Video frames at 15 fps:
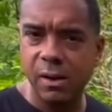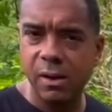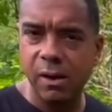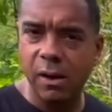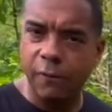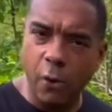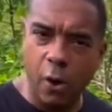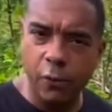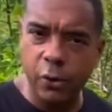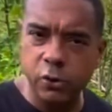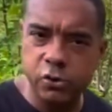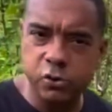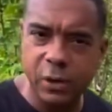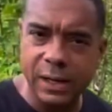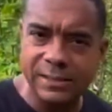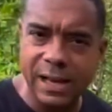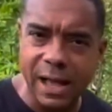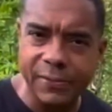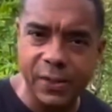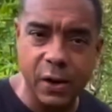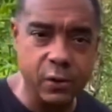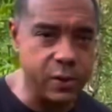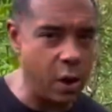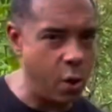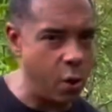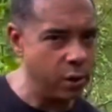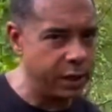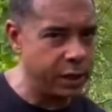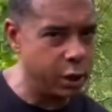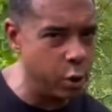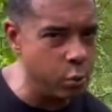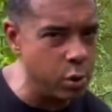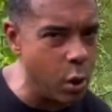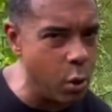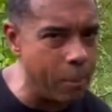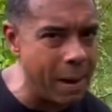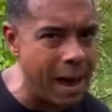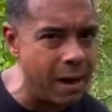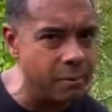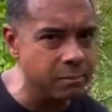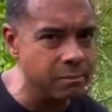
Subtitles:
of all those trees out there that only you know about?